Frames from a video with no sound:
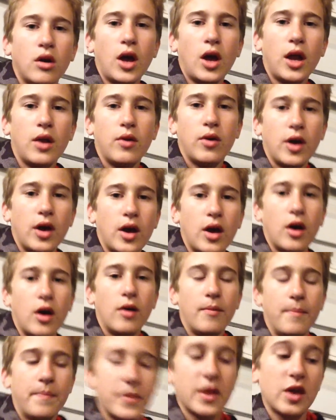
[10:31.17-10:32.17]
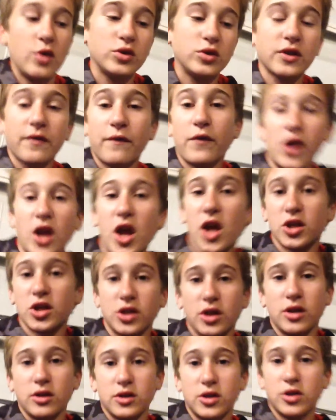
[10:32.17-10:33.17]
Anyway, it was a free
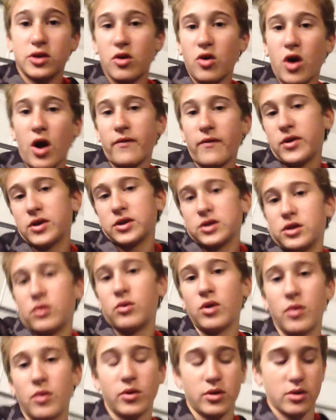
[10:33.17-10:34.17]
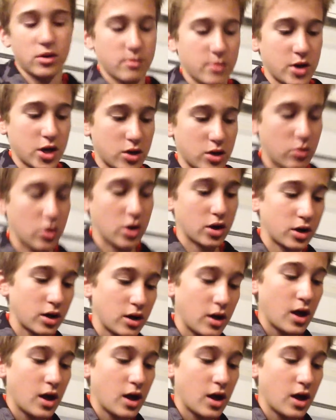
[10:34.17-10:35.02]
engine, so obviously why wouldn't I make it work?